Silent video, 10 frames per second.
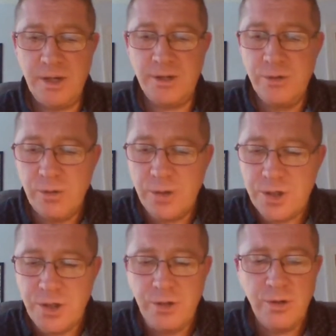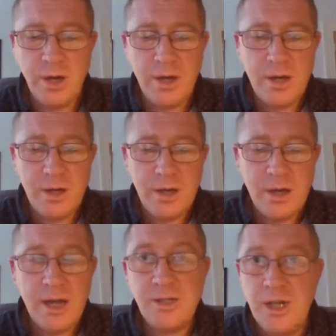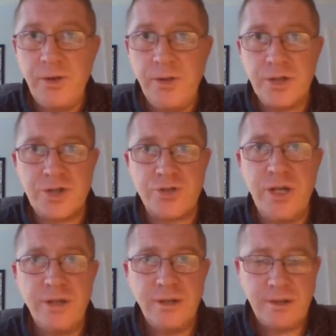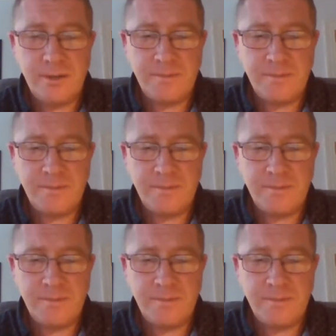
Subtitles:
I don't know what to do, how to live on the street.